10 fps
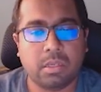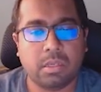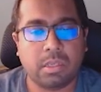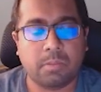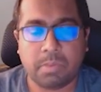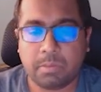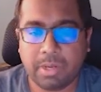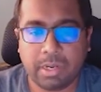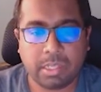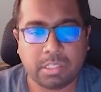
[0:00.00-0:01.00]

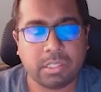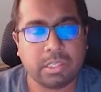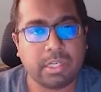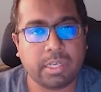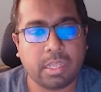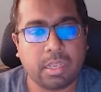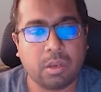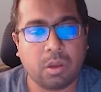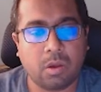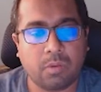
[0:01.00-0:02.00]
implementation
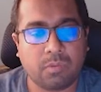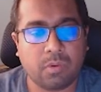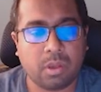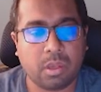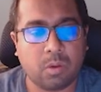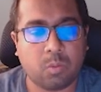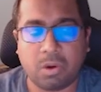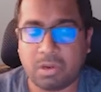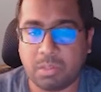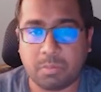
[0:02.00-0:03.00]
detail of
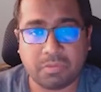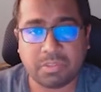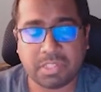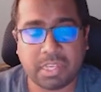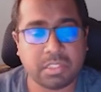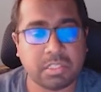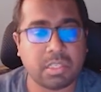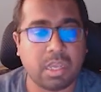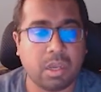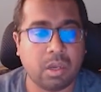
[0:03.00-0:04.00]
what the buffer sizes
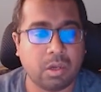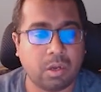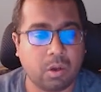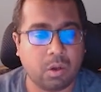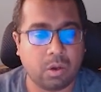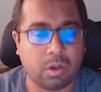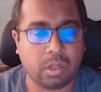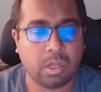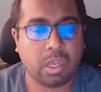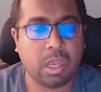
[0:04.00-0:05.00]
are
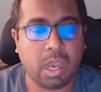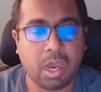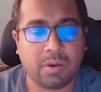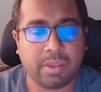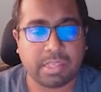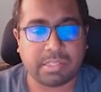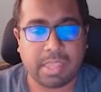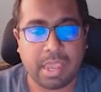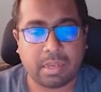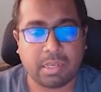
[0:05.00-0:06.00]
or how
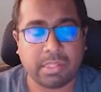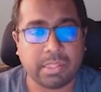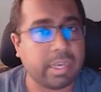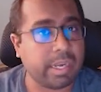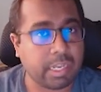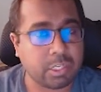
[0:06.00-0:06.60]
exactly the data